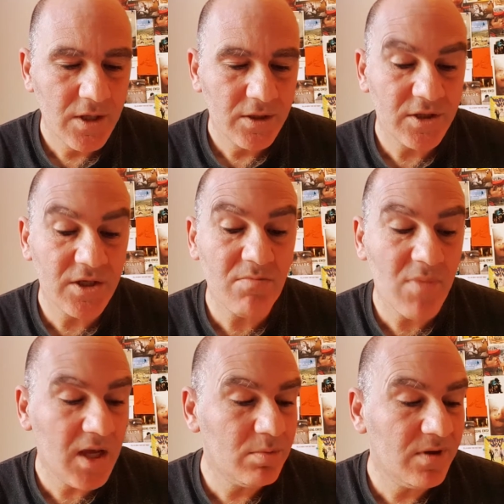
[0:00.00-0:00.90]
She
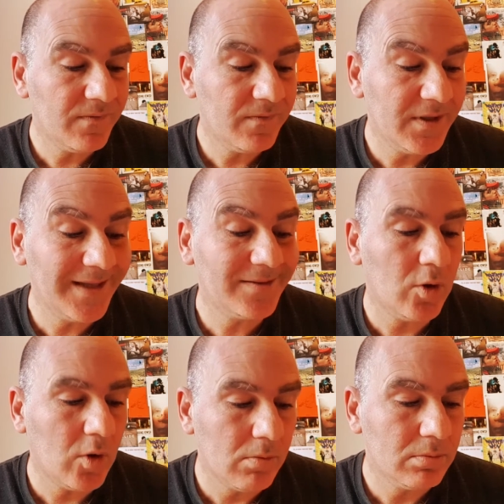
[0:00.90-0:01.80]
made me feel at
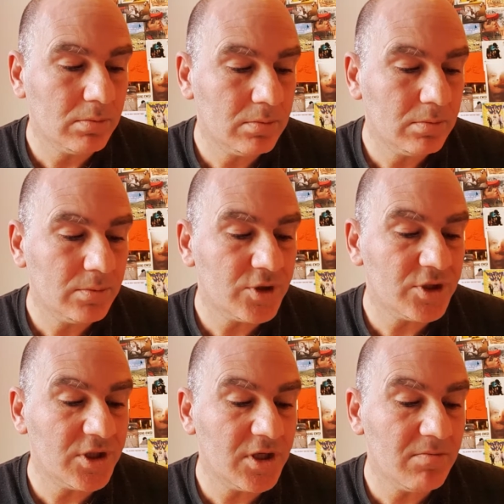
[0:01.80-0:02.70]
home.
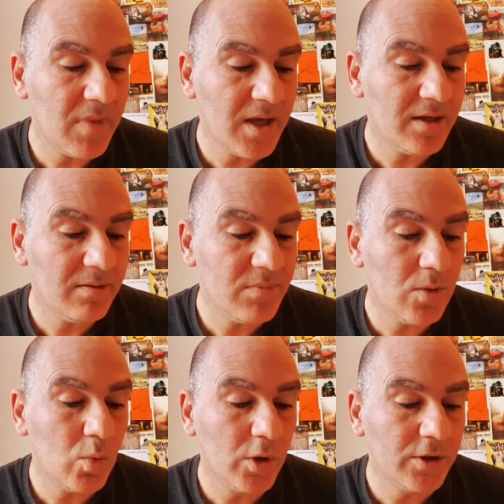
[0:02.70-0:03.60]
She made me
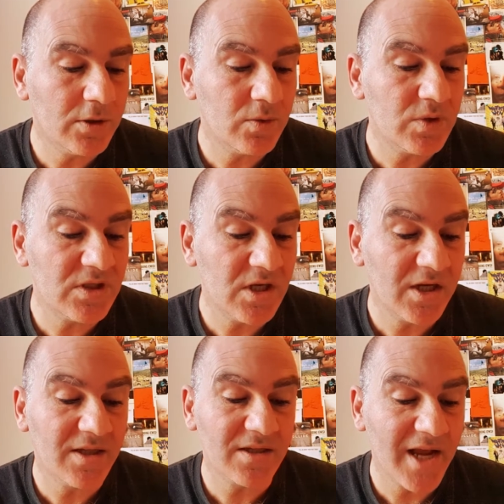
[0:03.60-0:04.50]
want to sing
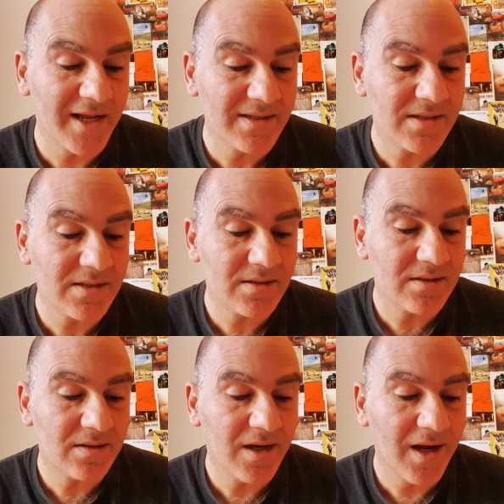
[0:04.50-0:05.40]
and dance,
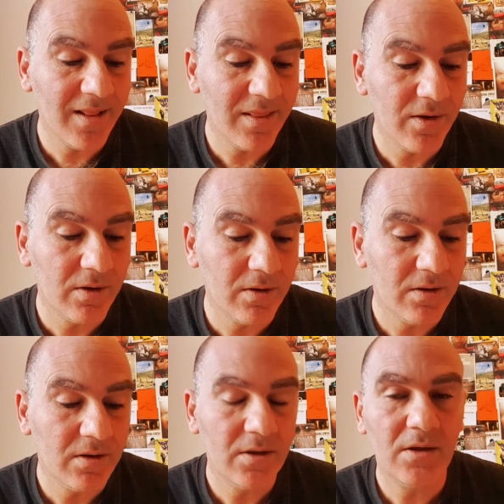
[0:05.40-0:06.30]
although
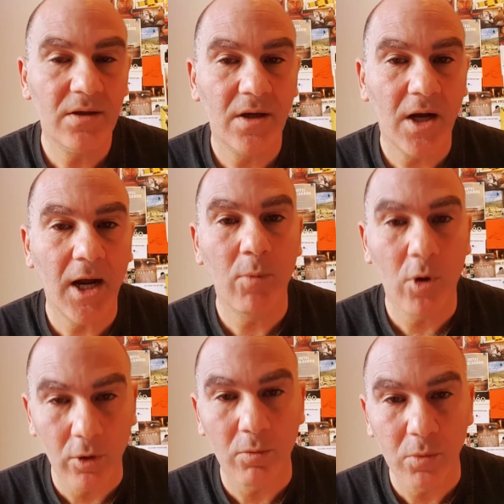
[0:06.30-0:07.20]
I'm
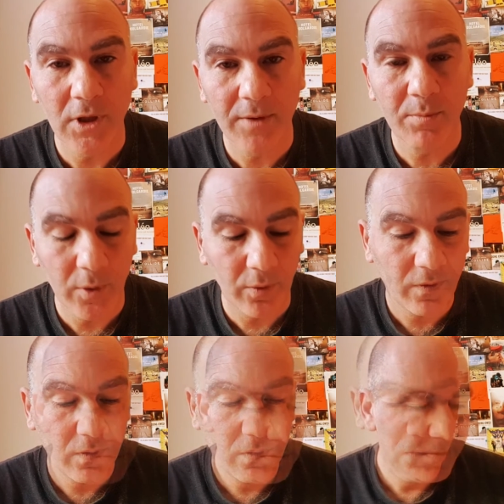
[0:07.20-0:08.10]
horrible at
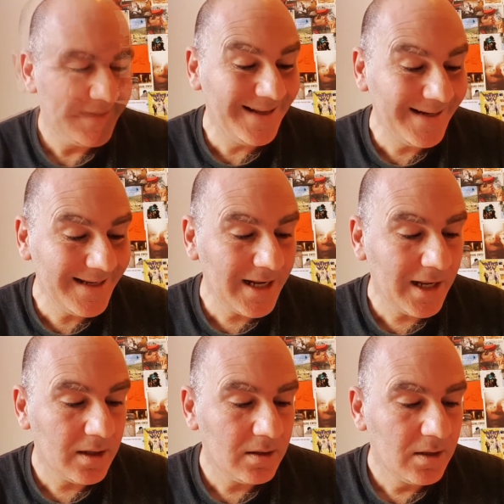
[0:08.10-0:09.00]
both. Elena